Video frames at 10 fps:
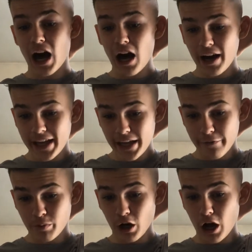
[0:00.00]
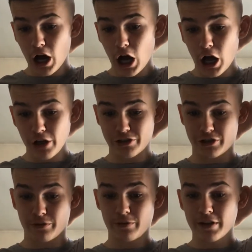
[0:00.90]
I have put
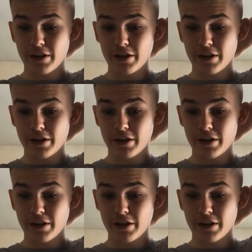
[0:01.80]
Arsenal.